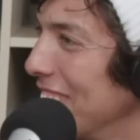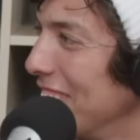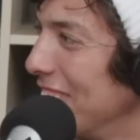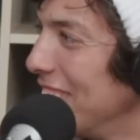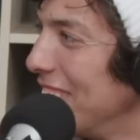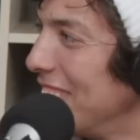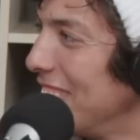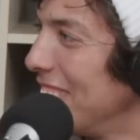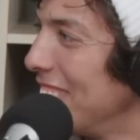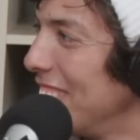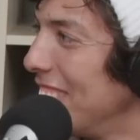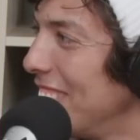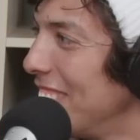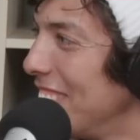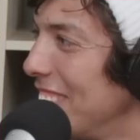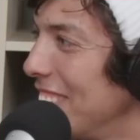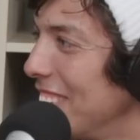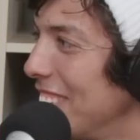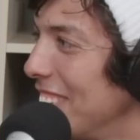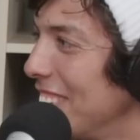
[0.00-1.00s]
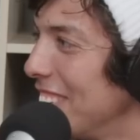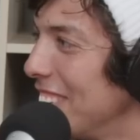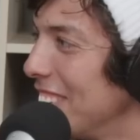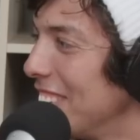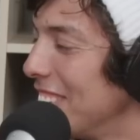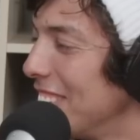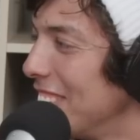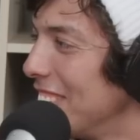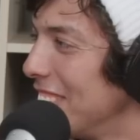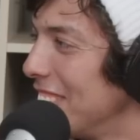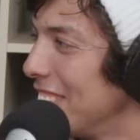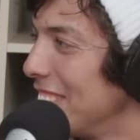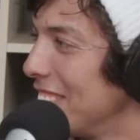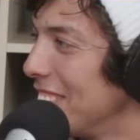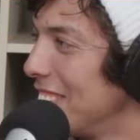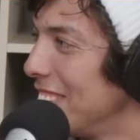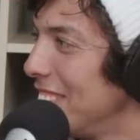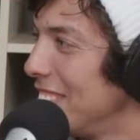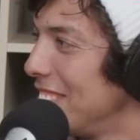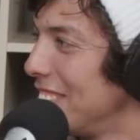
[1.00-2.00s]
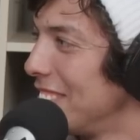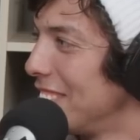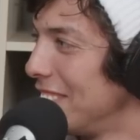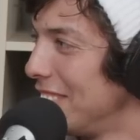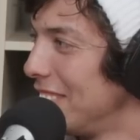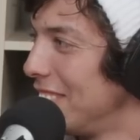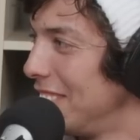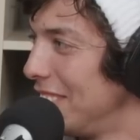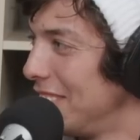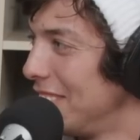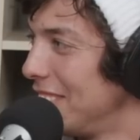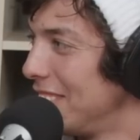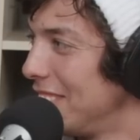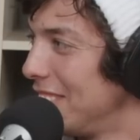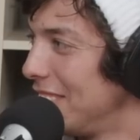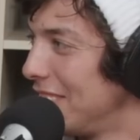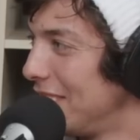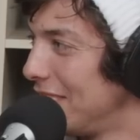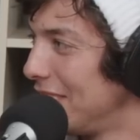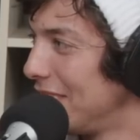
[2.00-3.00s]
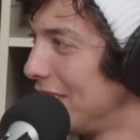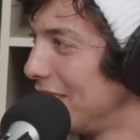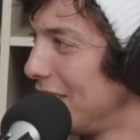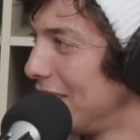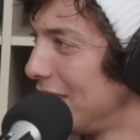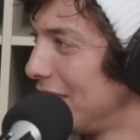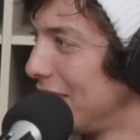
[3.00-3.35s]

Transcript: No words are spoken by the person on screen.